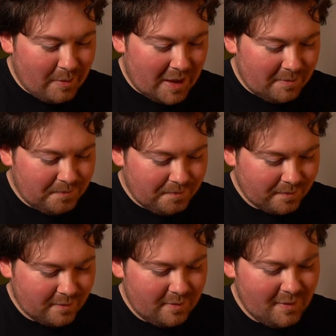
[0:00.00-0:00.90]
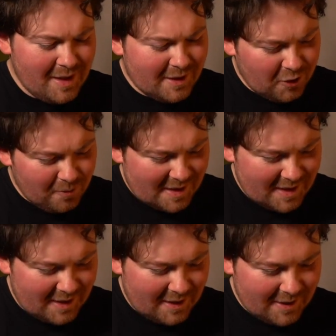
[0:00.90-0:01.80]
But I do miss
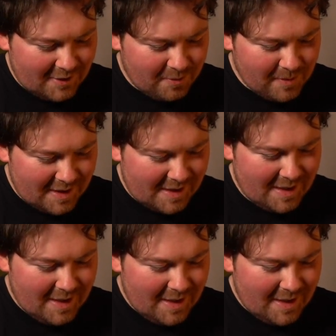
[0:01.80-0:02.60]
that. I do miss